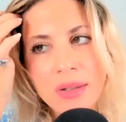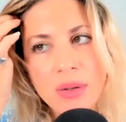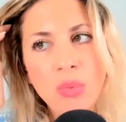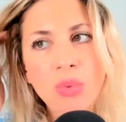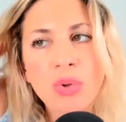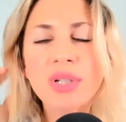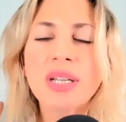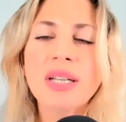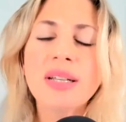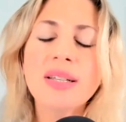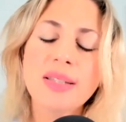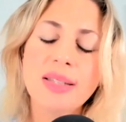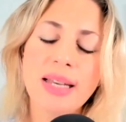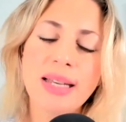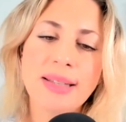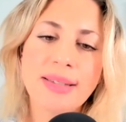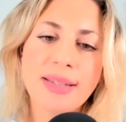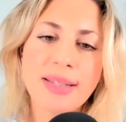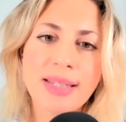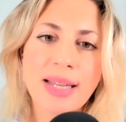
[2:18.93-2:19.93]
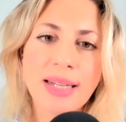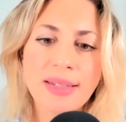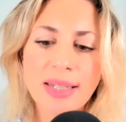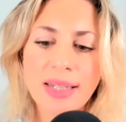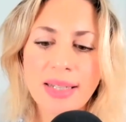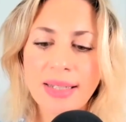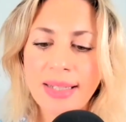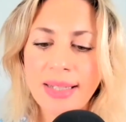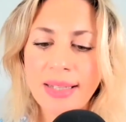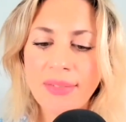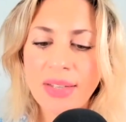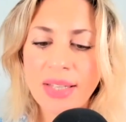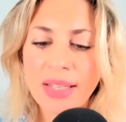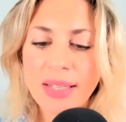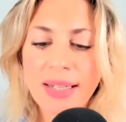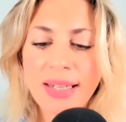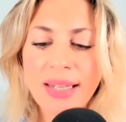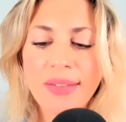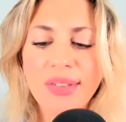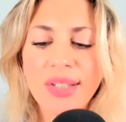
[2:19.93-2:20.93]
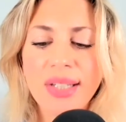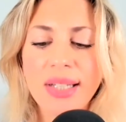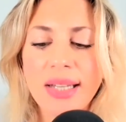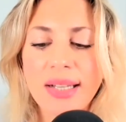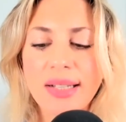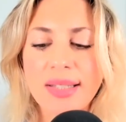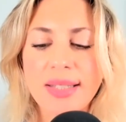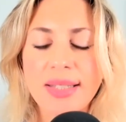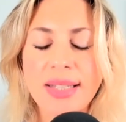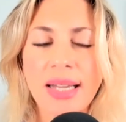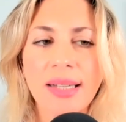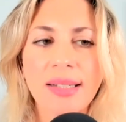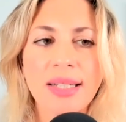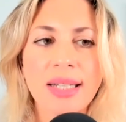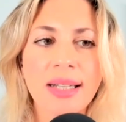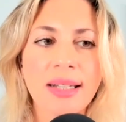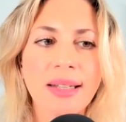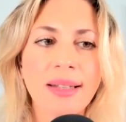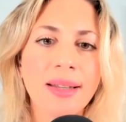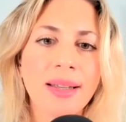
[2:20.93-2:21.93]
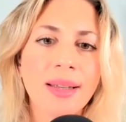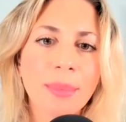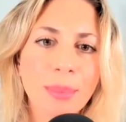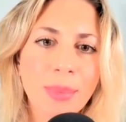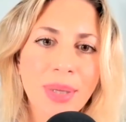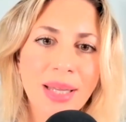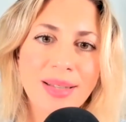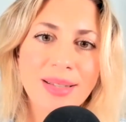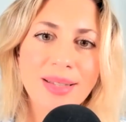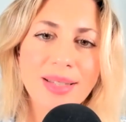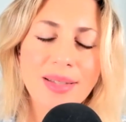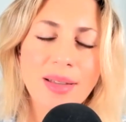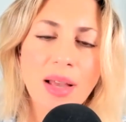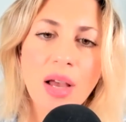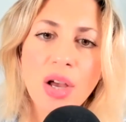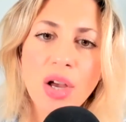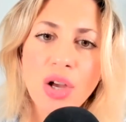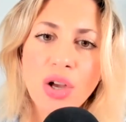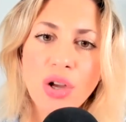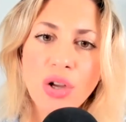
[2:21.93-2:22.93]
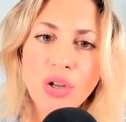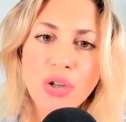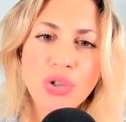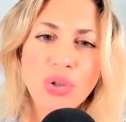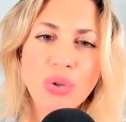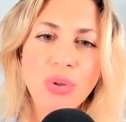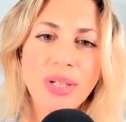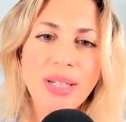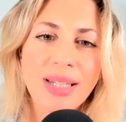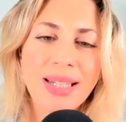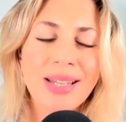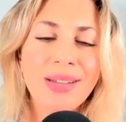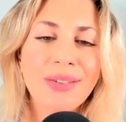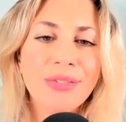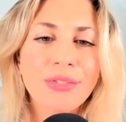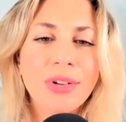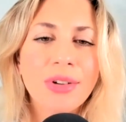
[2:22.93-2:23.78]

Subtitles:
What is ecstatic living? Living ecstatically means to live